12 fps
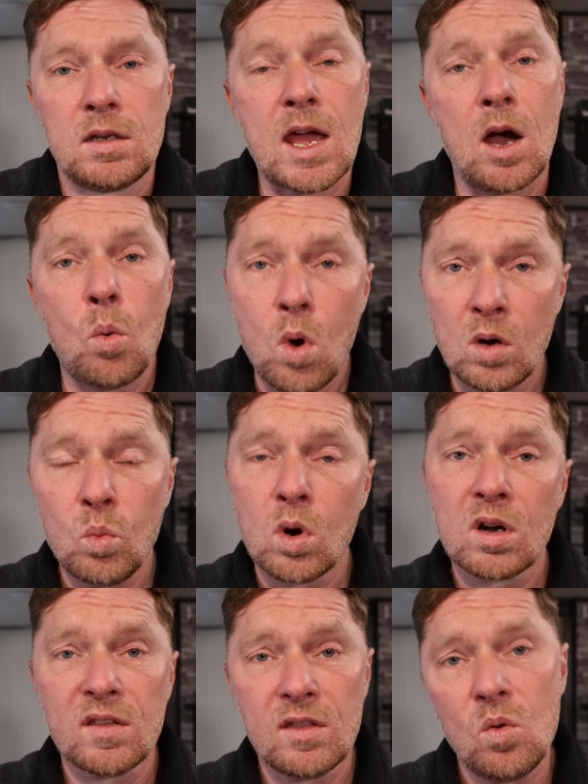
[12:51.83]
Now, one
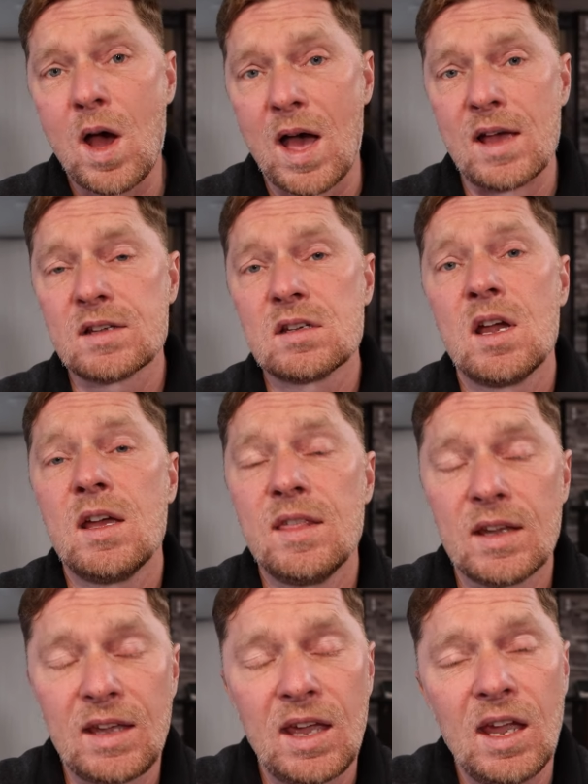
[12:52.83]
word of the wise,
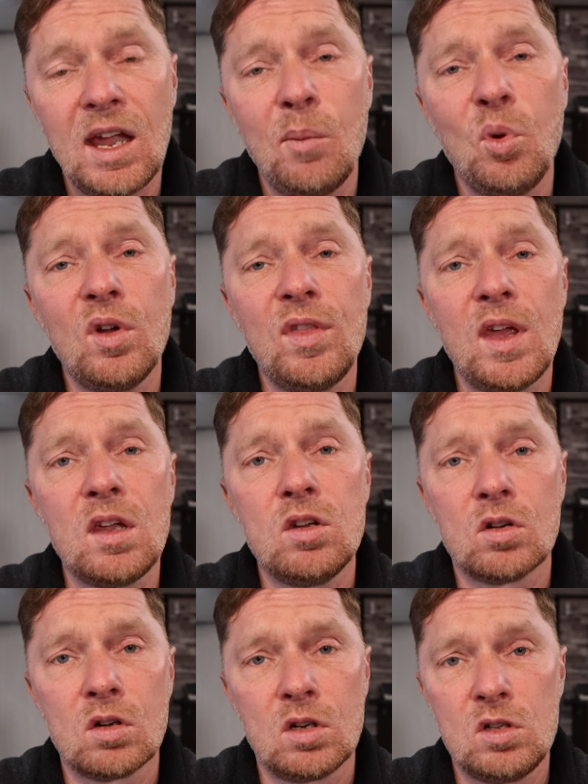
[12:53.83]
the camera that
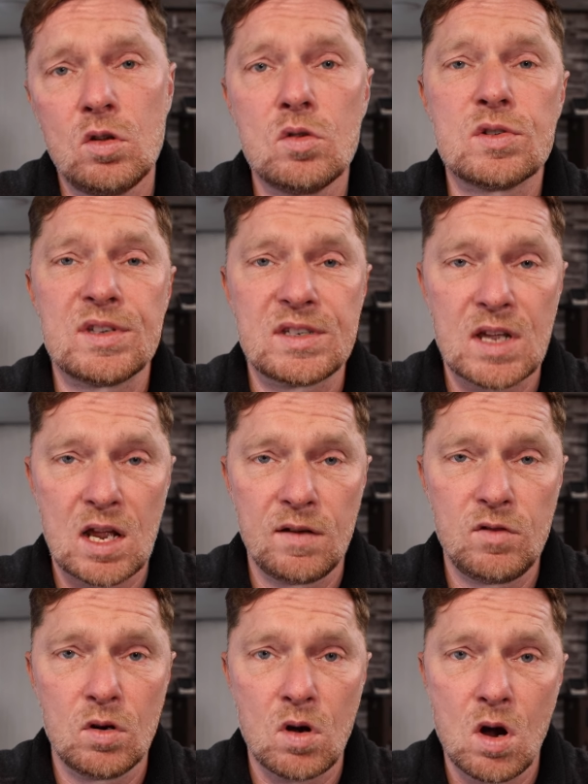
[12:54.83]
you're gonna use inside
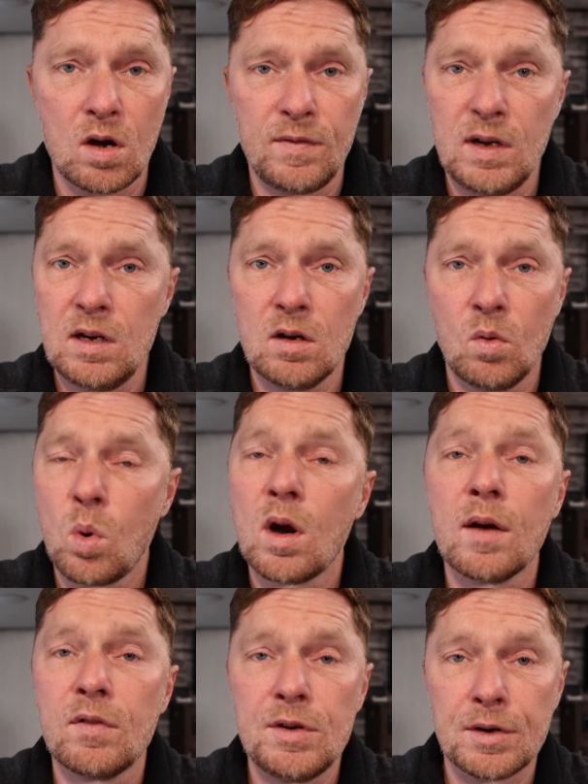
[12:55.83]
of your RV or
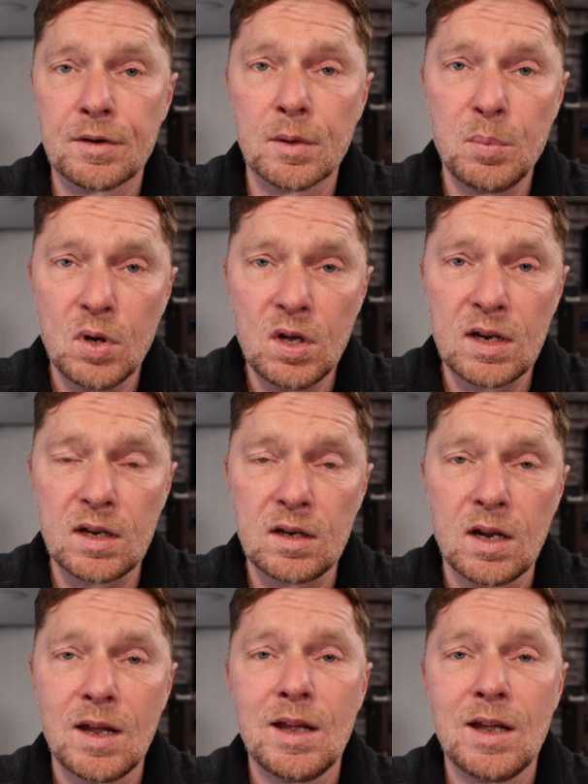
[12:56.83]
wherever you're gonna put it,